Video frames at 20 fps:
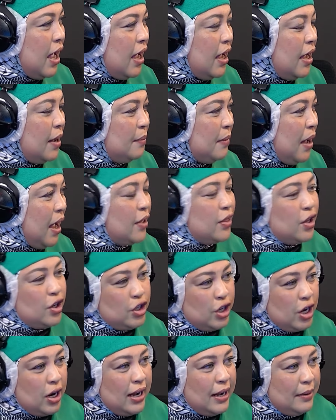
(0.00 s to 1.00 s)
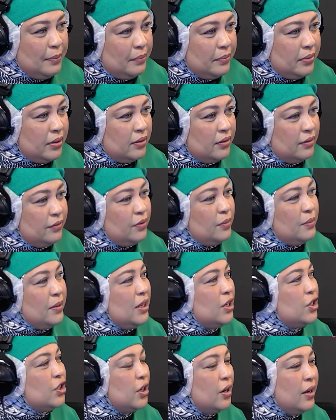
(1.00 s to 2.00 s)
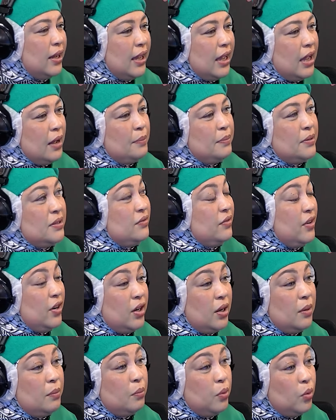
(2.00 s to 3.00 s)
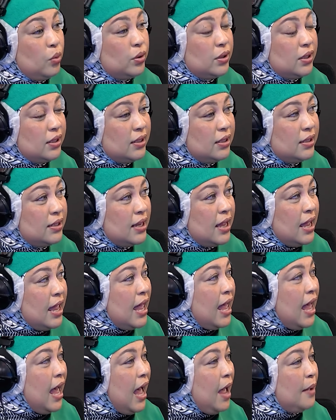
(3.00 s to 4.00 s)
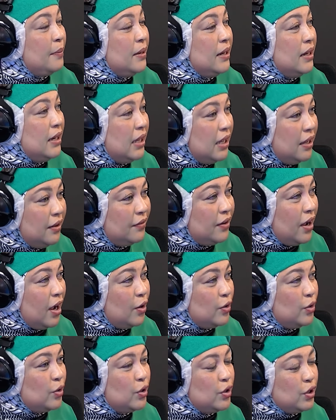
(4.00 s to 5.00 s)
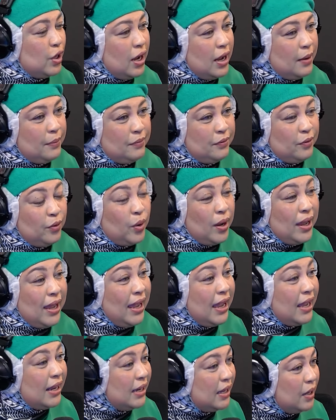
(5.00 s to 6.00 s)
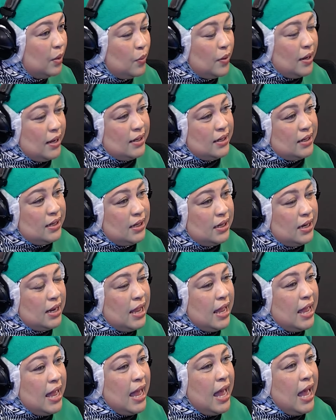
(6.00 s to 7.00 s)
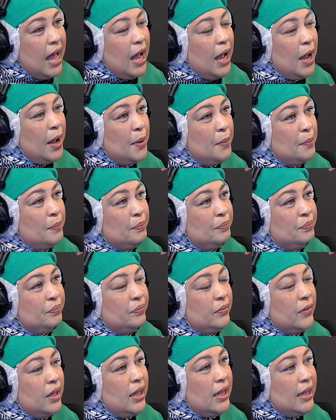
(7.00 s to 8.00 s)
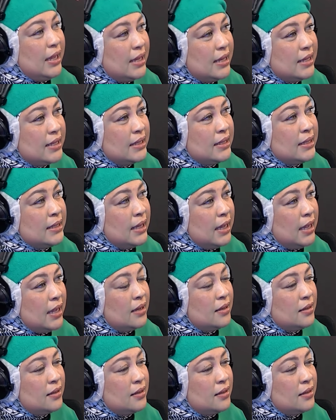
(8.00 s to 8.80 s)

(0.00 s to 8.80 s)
how they show up. For me, showing up is very important. I believe how you show up for anyone, is